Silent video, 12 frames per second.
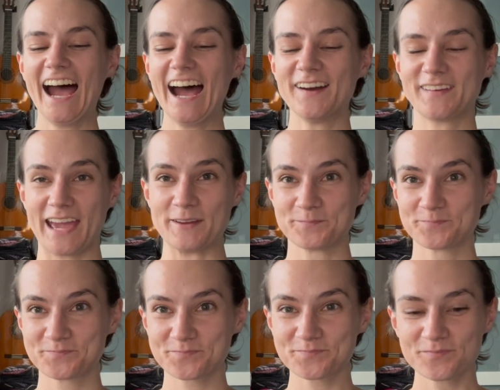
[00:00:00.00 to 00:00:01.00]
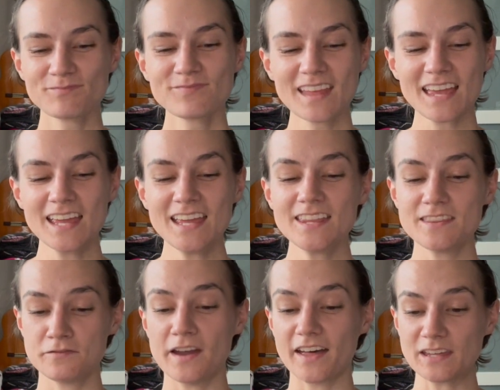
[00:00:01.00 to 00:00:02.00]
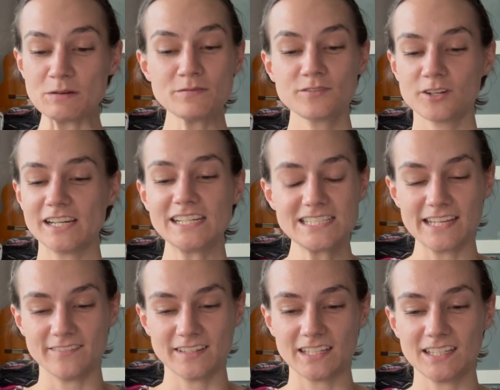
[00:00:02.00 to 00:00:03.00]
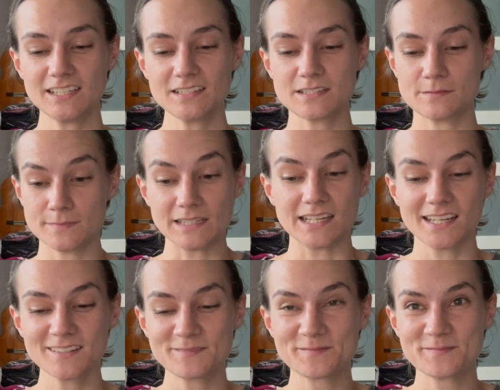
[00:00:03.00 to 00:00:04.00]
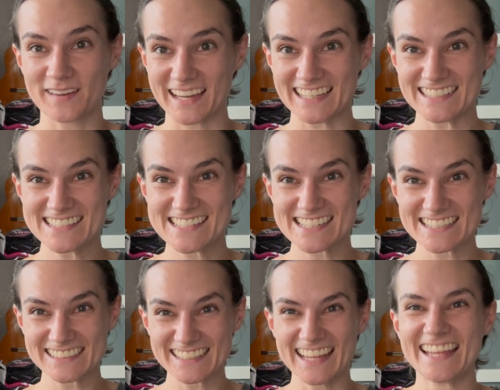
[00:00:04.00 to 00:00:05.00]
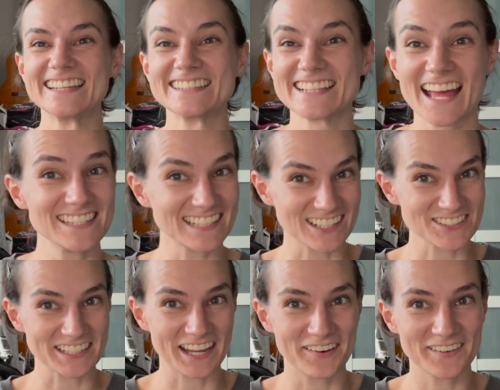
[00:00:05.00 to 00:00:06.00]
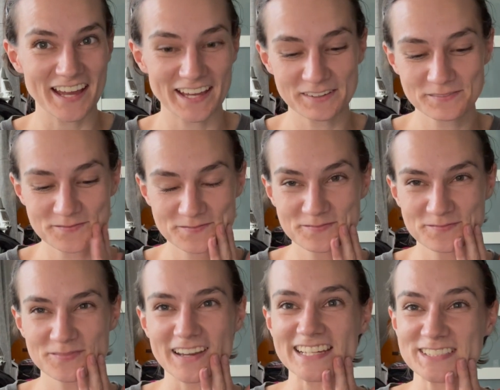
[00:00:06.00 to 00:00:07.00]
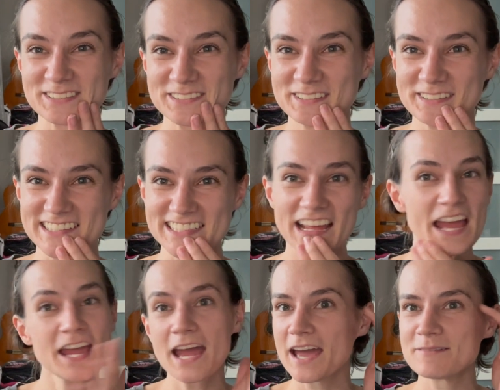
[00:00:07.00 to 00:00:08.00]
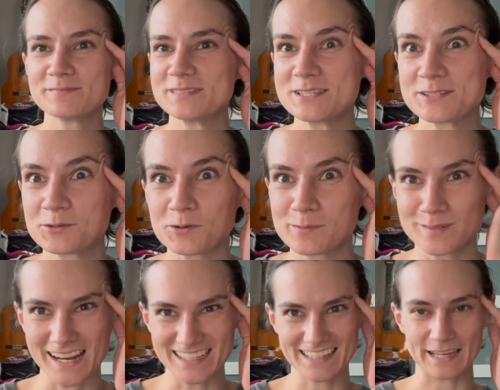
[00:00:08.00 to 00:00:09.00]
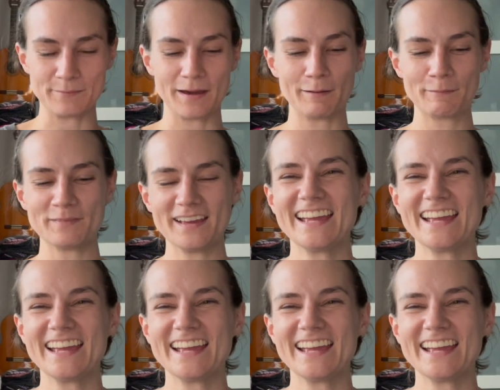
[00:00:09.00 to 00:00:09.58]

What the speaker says: Okay. The value of creativity to me means, that's actually how I answered the question. The school brain came out.